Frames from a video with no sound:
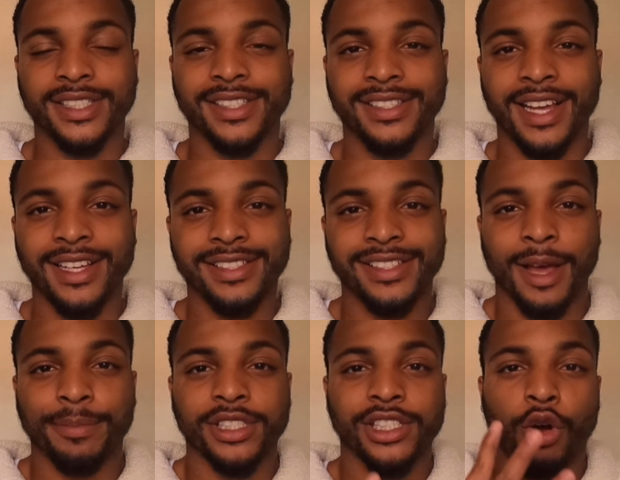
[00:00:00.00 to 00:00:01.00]
Success,
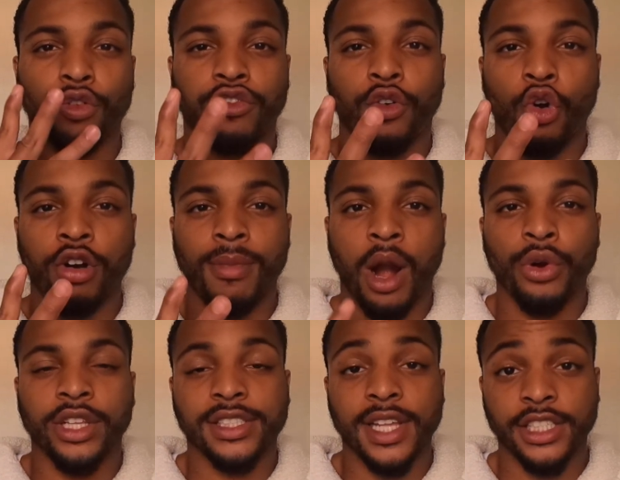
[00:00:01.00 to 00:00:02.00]
episode 4, my
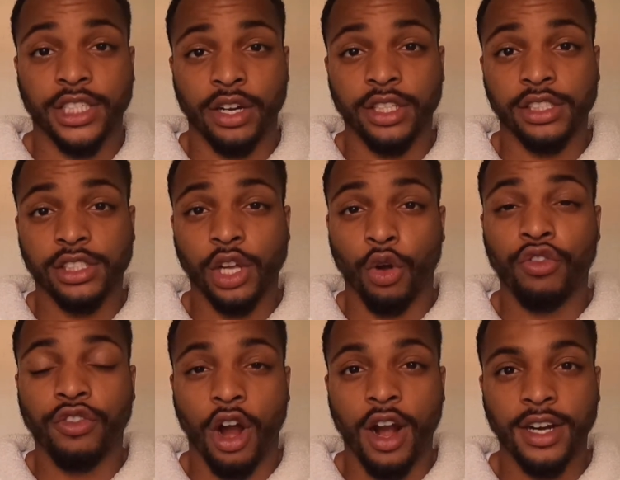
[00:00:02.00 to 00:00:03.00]
real estate journey so
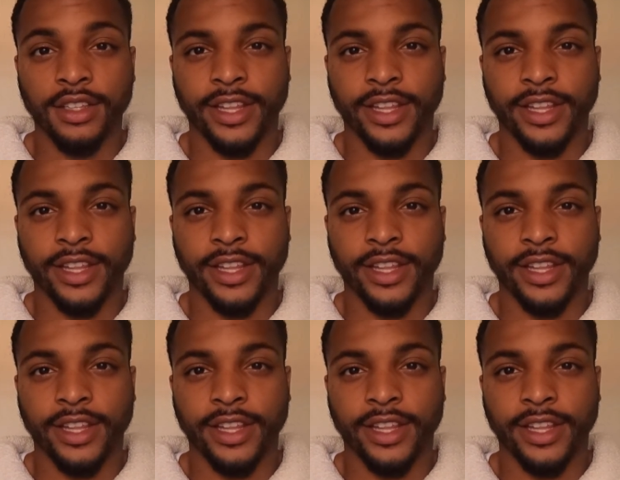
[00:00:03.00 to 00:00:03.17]
far,